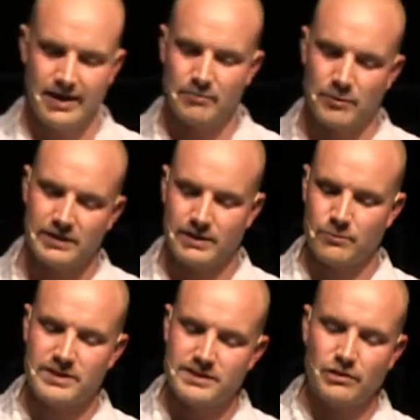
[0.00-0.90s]
And, but
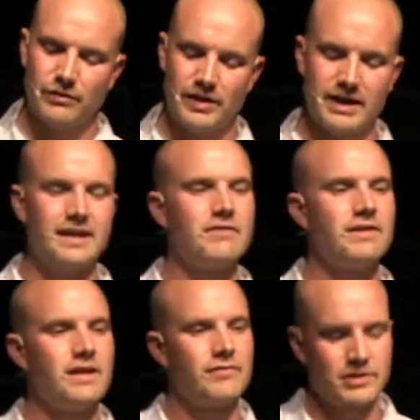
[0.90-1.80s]
like, we still think
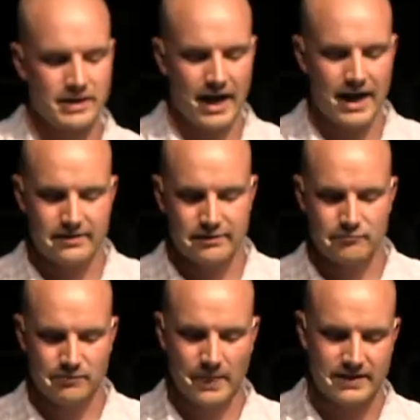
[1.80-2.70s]
giving of your tithe
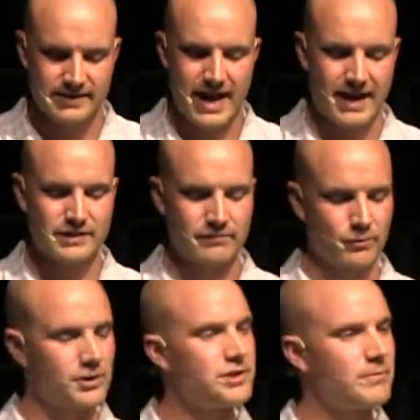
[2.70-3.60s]
is an act
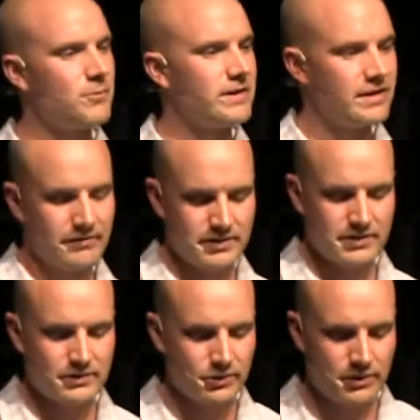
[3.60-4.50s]
of worship when given
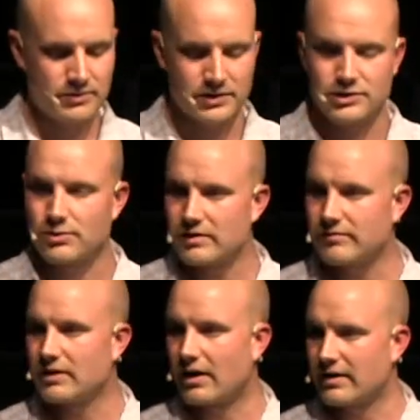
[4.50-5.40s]
to the Lord with a
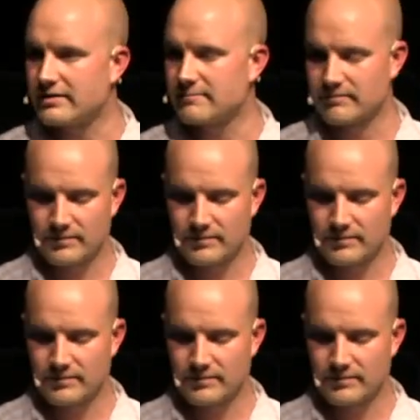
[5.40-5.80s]
joyful heart.